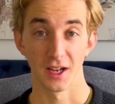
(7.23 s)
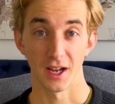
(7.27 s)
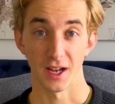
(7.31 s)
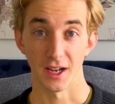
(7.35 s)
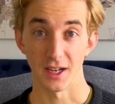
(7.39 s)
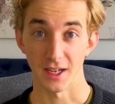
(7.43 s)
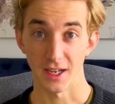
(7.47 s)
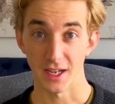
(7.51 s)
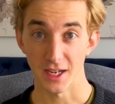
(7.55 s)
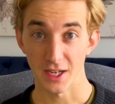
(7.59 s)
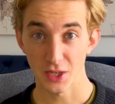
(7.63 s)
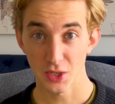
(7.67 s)

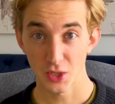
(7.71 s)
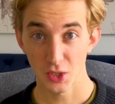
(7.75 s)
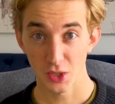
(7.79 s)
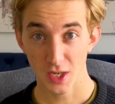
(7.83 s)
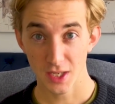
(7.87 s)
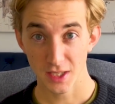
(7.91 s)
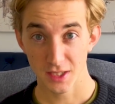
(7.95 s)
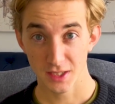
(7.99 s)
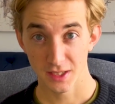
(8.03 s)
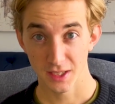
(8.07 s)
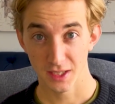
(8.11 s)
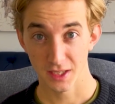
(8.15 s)
An
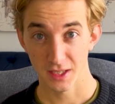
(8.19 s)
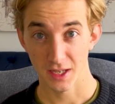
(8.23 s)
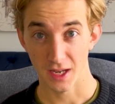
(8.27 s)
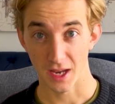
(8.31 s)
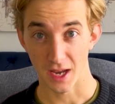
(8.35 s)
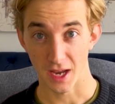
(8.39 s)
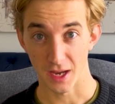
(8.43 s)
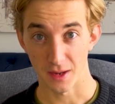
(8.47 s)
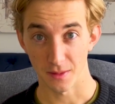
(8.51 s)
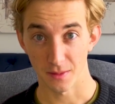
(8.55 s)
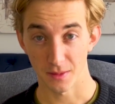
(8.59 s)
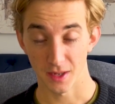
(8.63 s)
interesting
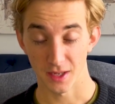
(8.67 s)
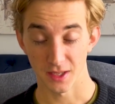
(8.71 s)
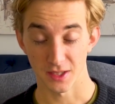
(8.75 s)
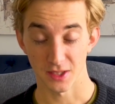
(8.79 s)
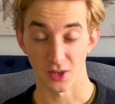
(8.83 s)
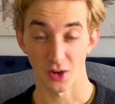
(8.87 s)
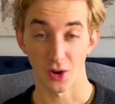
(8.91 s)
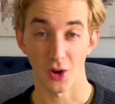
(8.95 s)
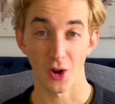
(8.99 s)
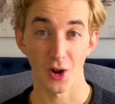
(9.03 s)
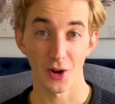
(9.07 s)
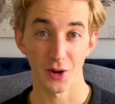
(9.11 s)
name. It's a
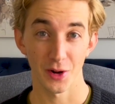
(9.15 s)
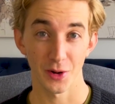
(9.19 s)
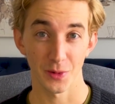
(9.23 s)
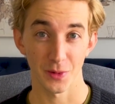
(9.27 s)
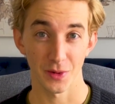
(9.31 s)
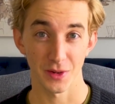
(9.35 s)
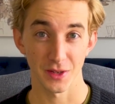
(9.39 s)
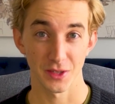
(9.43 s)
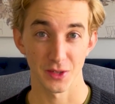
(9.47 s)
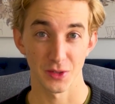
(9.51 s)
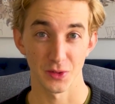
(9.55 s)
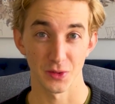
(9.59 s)
harder
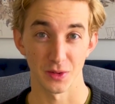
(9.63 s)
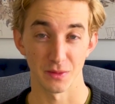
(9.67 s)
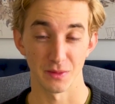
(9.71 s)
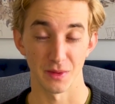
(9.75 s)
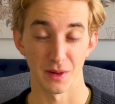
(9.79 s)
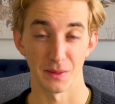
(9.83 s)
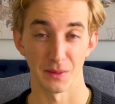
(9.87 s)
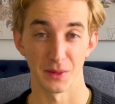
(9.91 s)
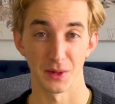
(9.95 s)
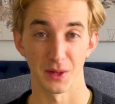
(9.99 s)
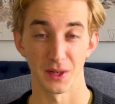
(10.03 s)
one to remember.